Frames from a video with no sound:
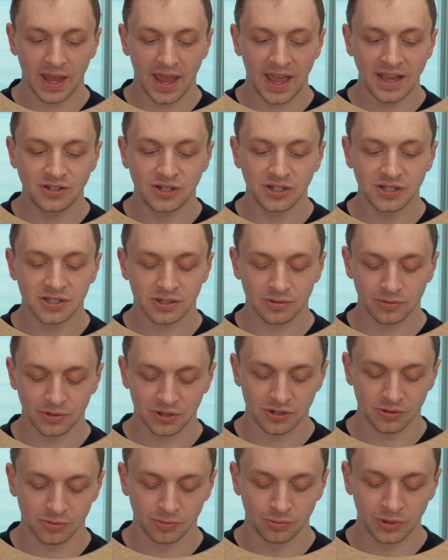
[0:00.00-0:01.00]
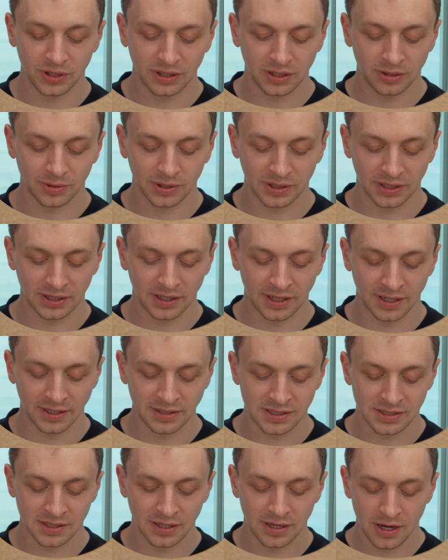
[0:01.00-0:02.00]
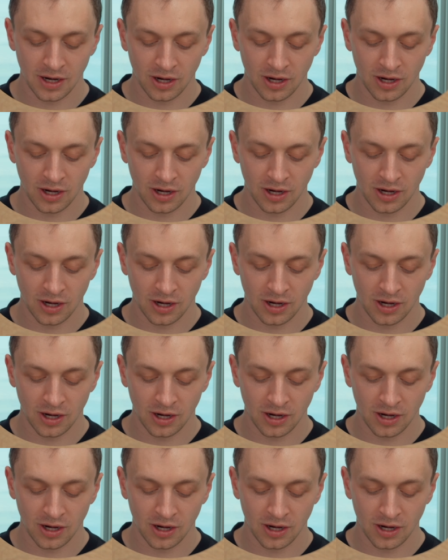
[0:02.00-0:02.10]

edges, which are really, really nice.